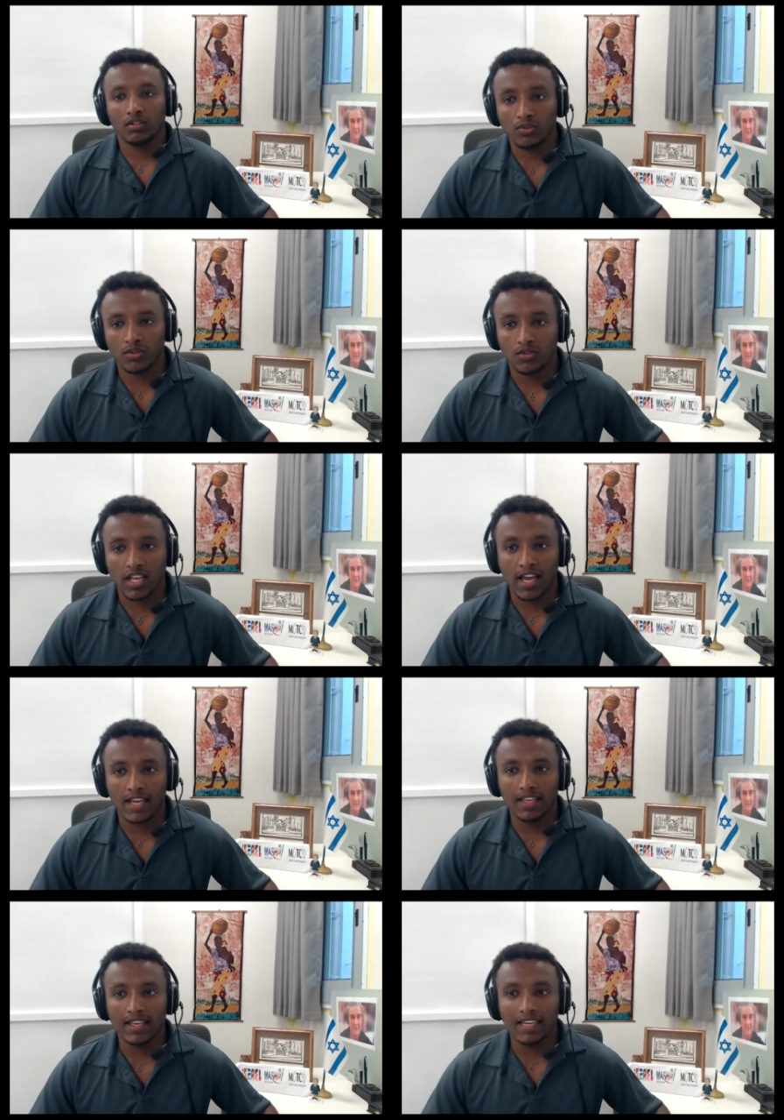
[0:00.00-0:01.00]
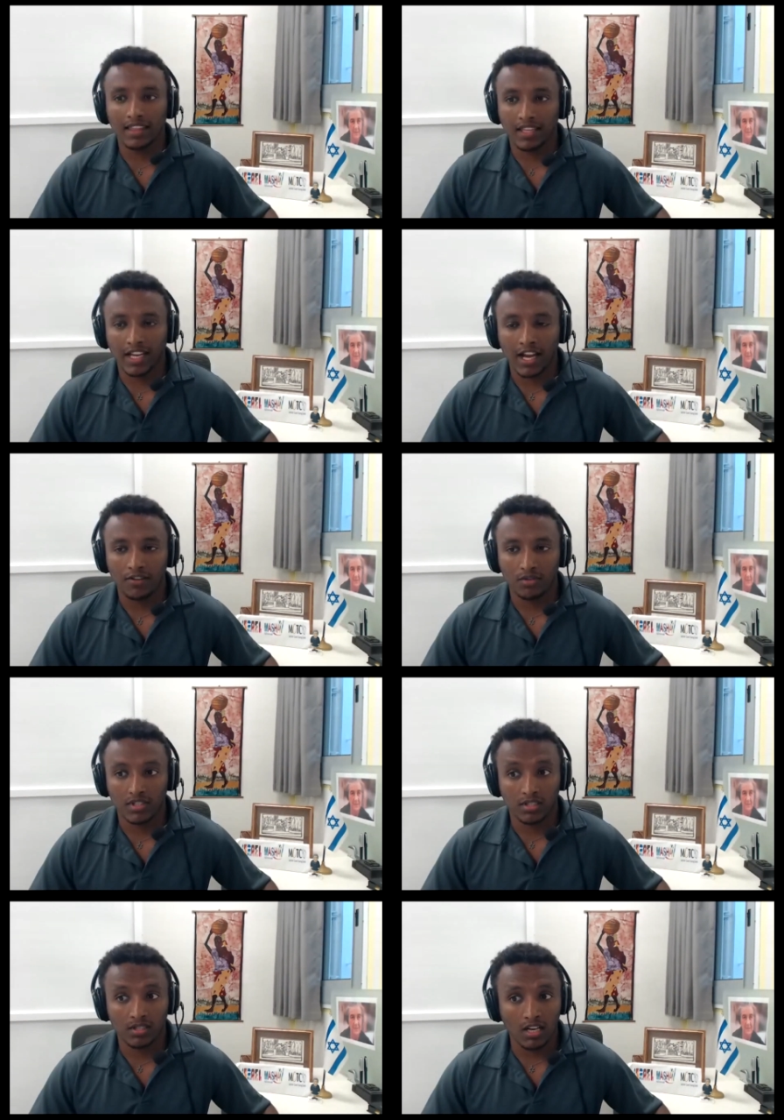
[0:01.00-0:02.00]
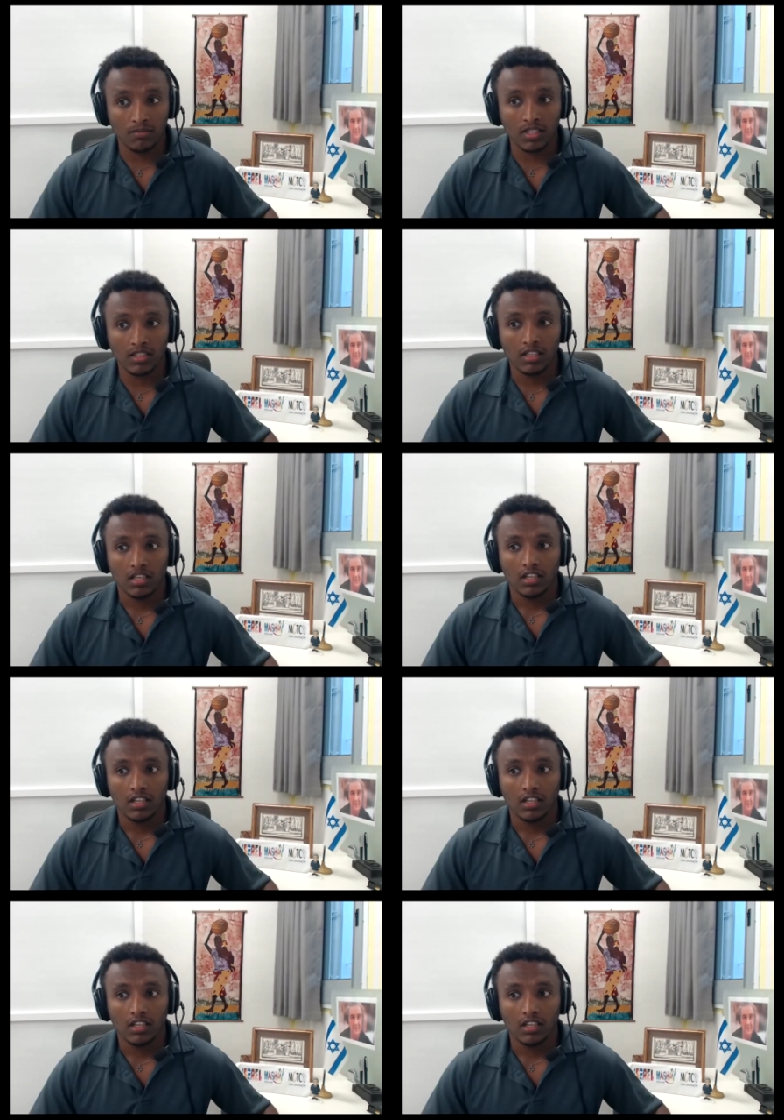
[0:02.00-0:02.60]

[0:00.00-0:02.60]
to the society and the country's economy.